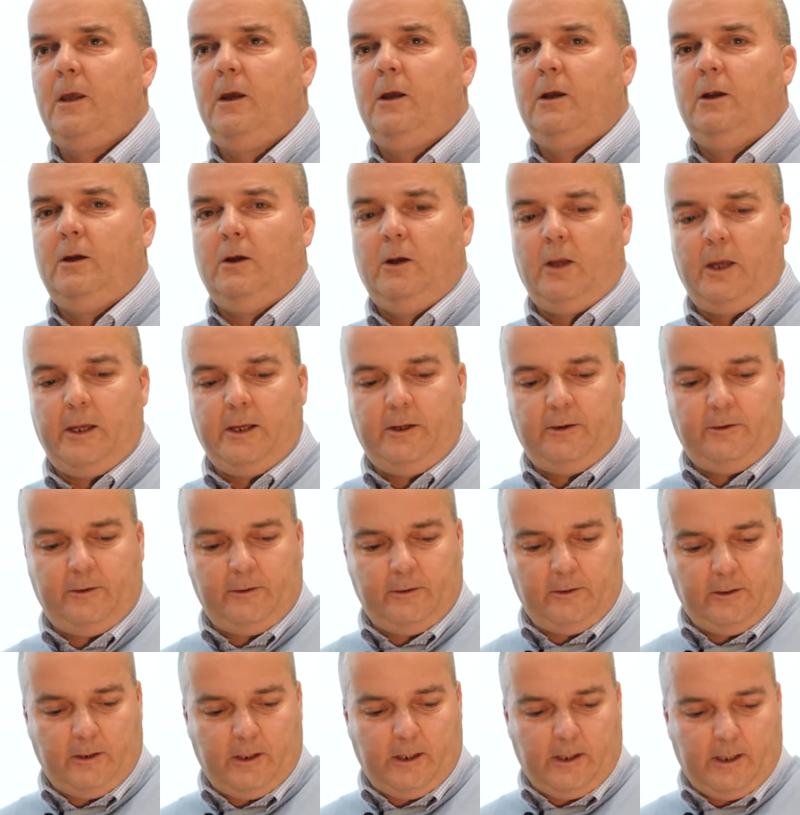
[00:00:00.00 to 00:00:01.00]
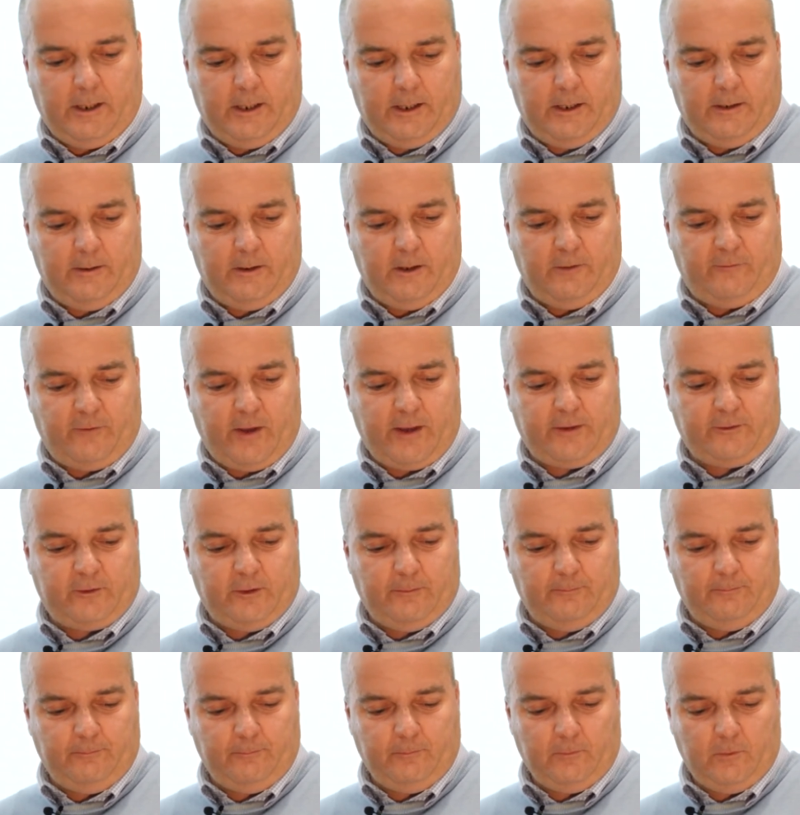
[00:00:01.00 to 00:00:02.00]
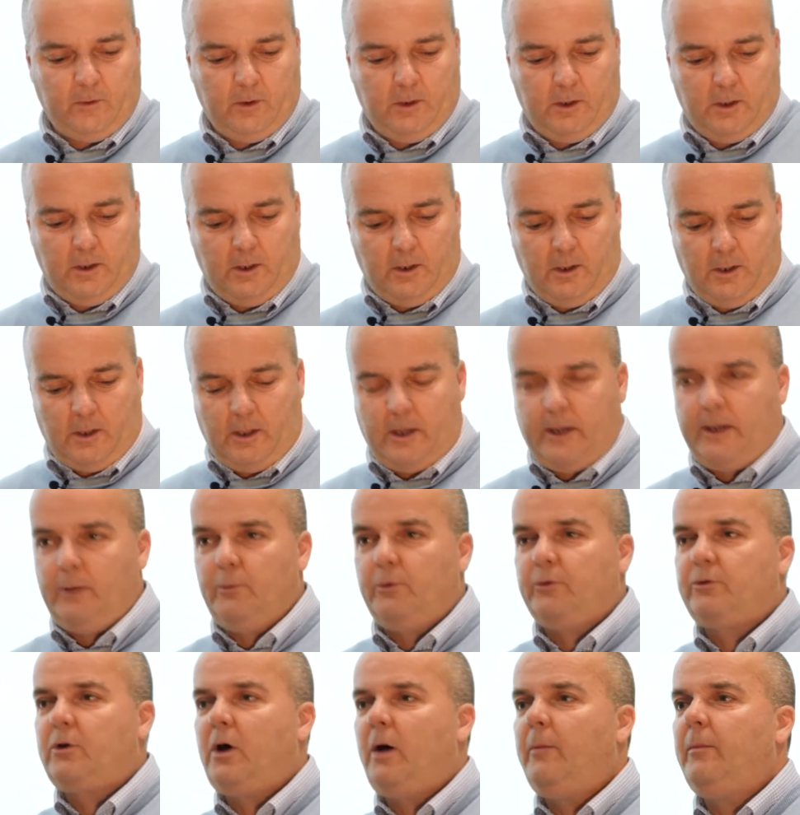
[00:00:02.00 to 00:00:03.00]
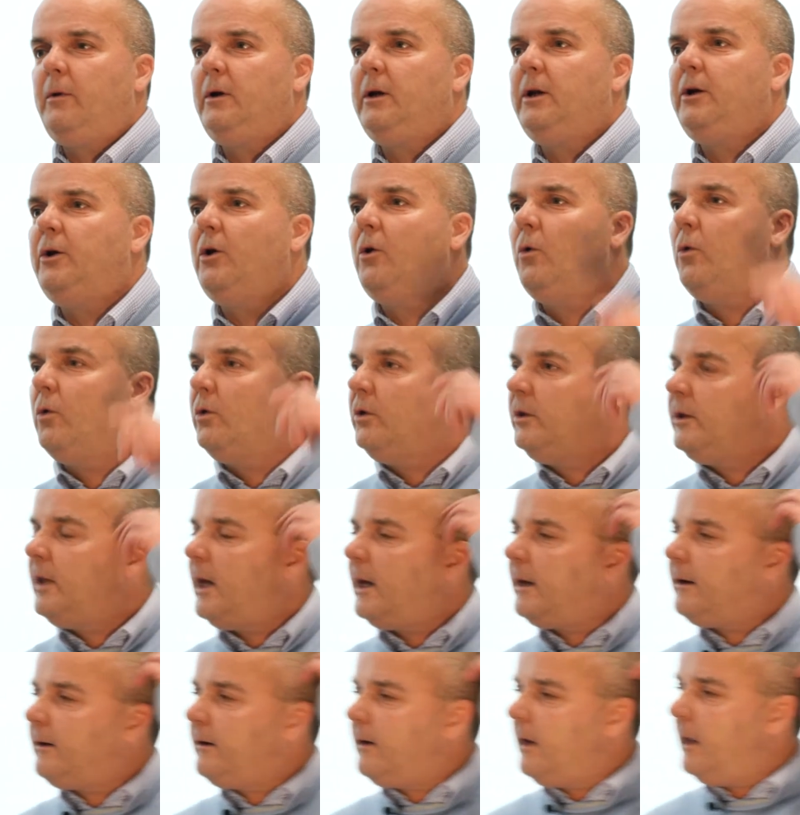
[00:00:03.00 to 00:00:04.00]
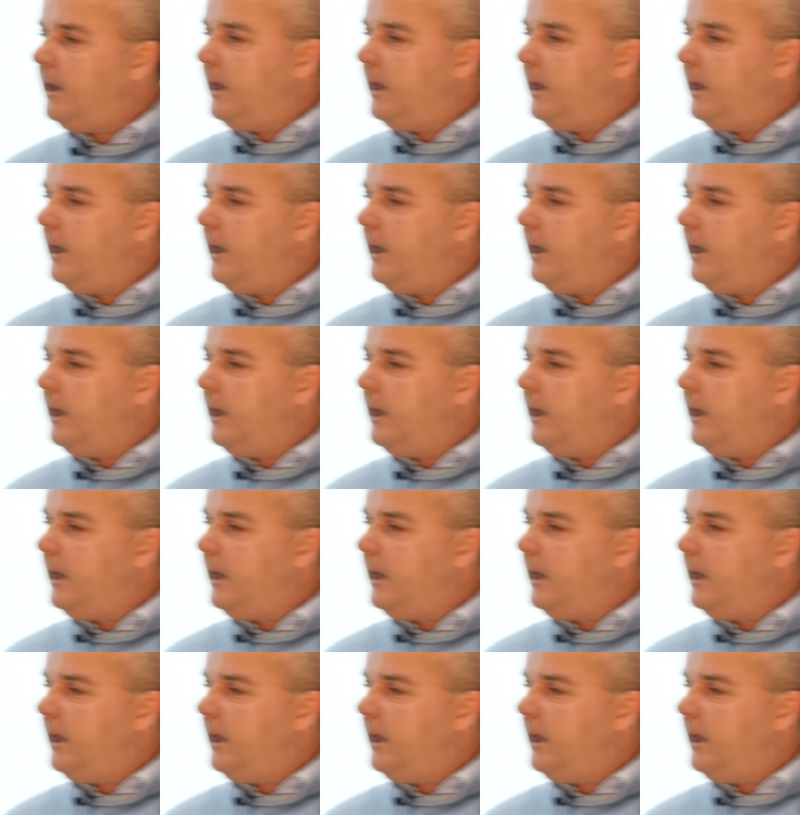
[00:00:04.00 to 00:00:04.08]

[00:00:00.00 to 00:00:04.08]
light affects them. And it was commonly known that